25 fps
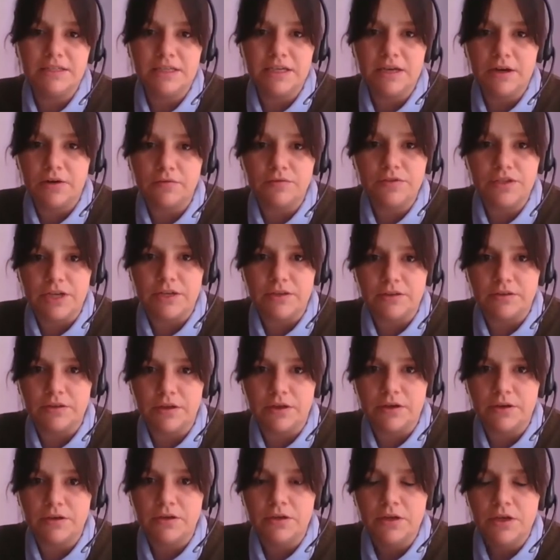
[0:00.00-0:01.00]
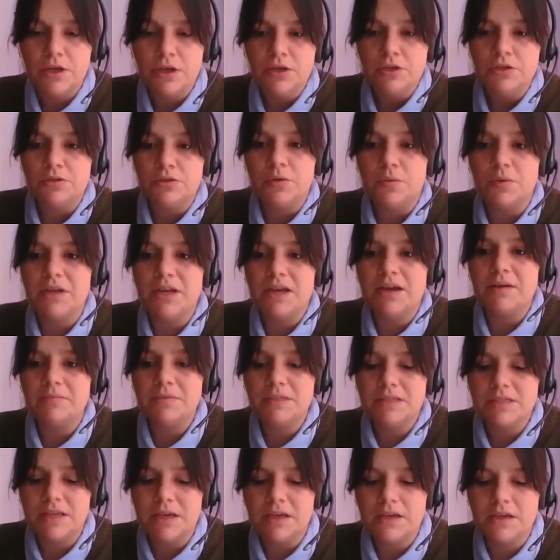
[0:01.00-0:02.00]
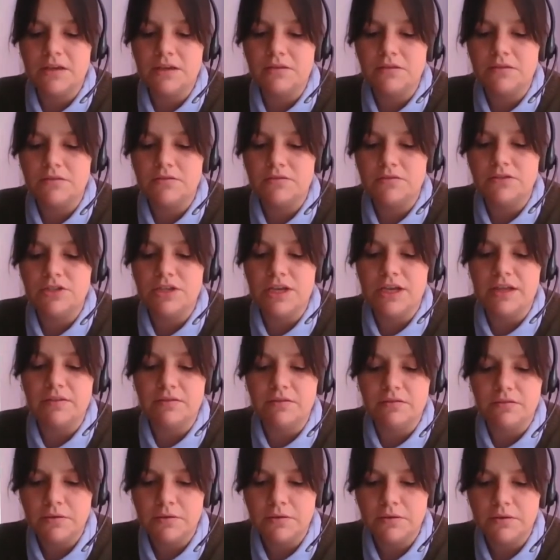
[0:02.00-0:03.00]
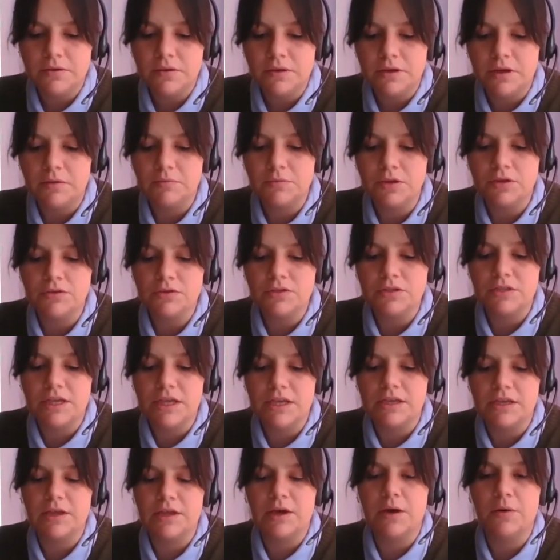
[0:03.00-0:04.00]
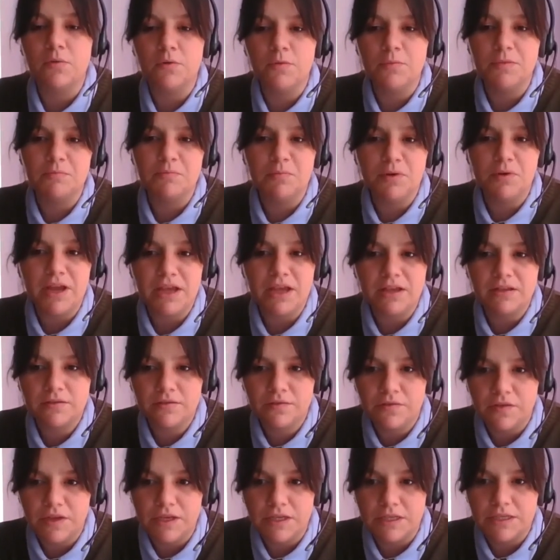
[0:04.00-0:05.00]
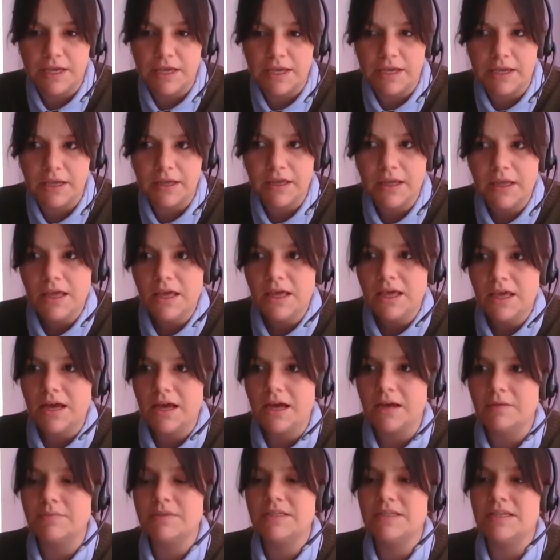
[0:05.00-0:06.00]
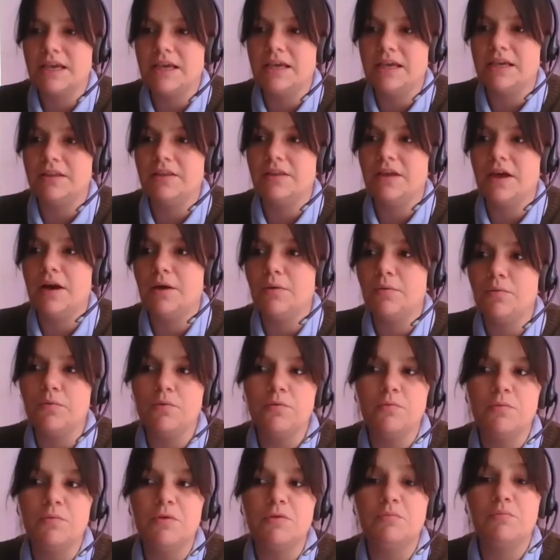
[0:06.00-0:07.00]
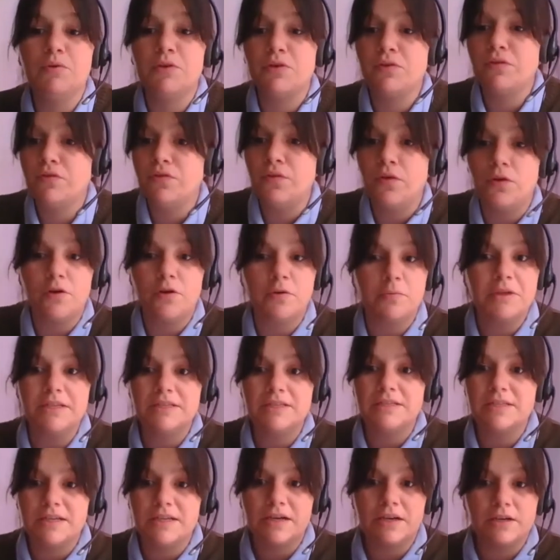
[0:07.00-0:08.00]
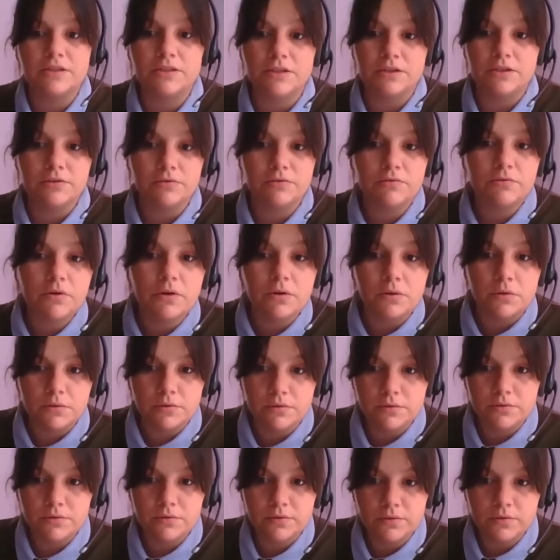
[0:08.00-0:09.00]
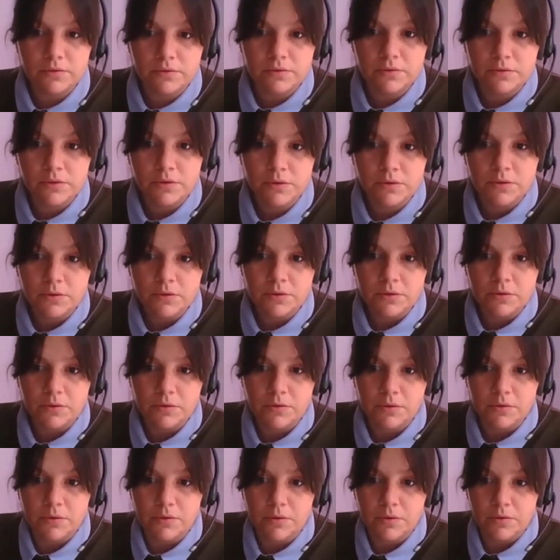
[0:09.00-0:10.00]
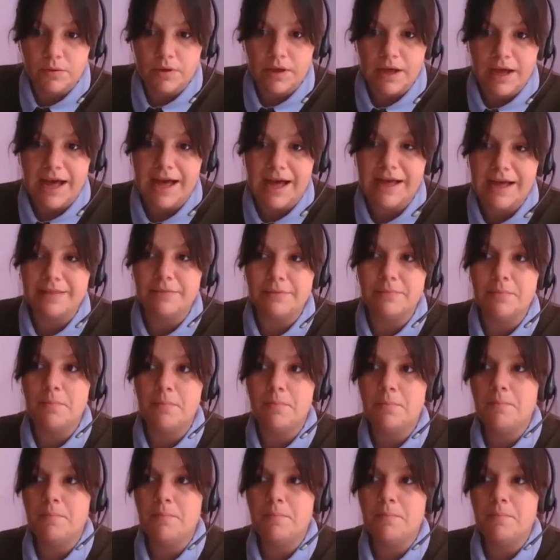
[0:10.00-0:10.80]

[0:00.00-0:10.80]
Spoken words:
idea of gender. So when I'm saying gender, I'm not saying a woman breastfeeding. I'm saying a woman performing certain roles and